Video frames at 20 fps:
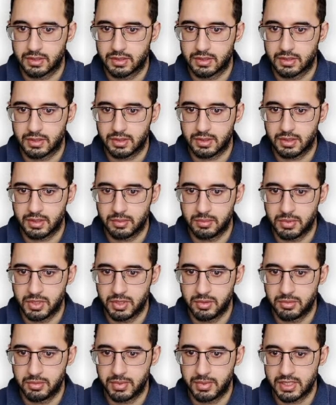And the
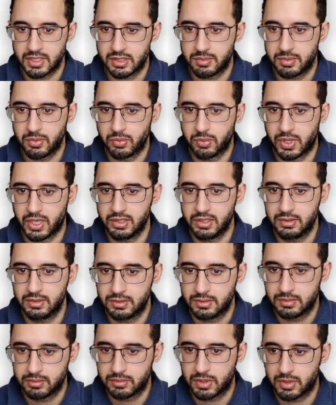minimum has to be 1,
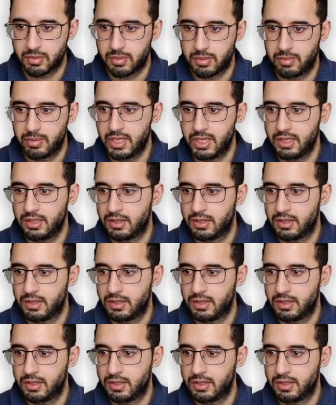probably.